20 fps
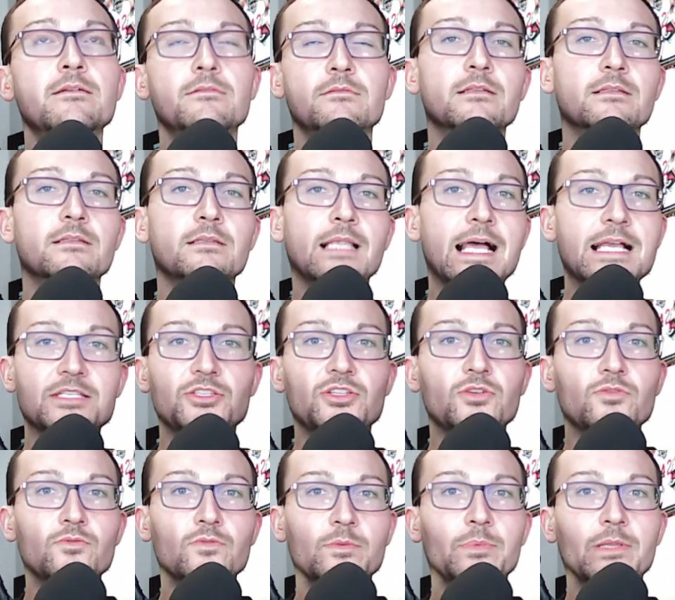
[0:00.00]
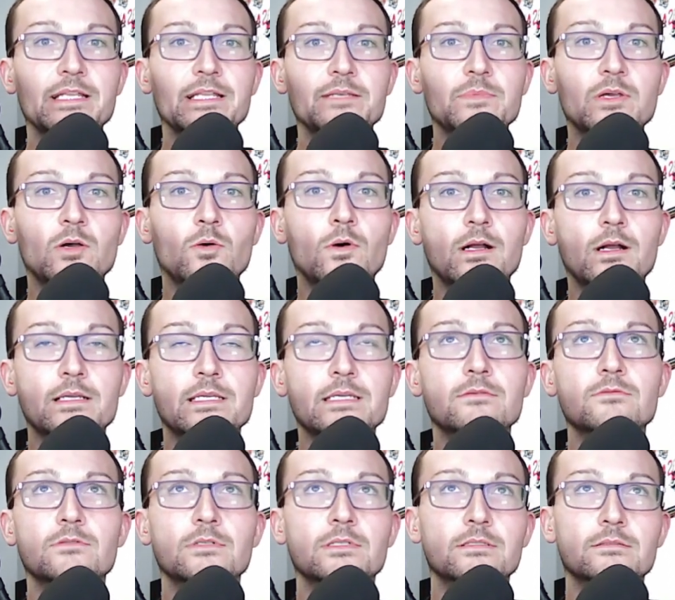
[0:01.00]
The last two were played in Milwaukee,
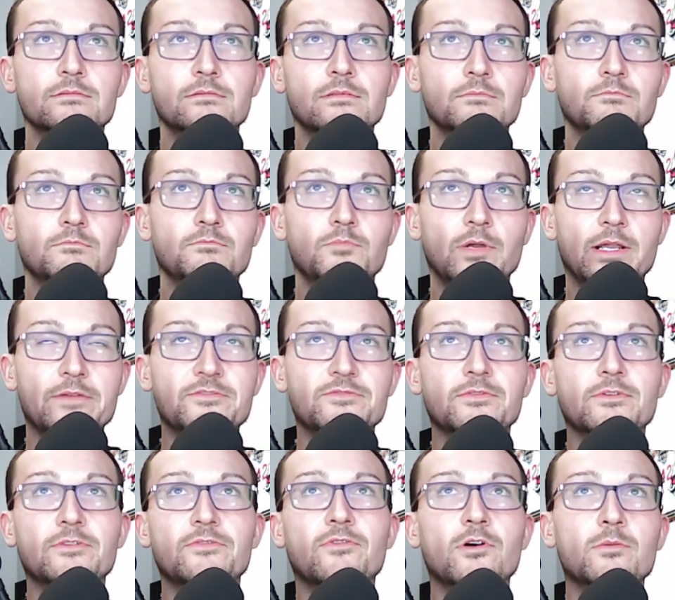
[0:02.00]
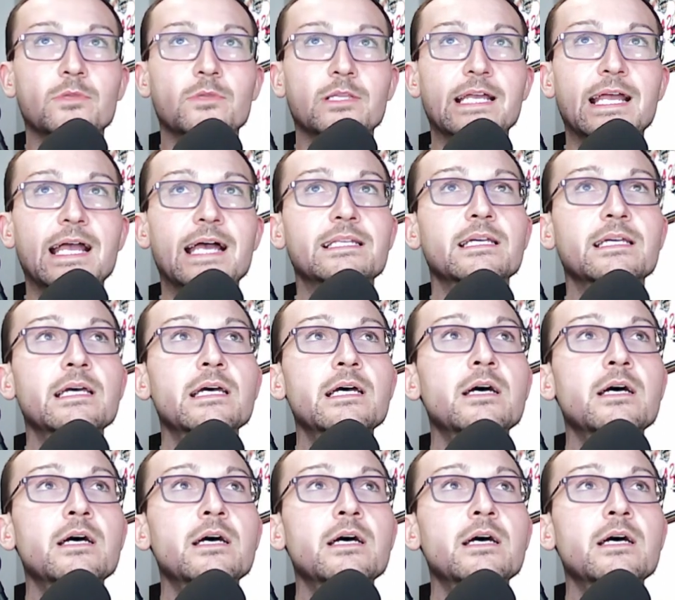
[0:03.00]
where the Braves were formerly at,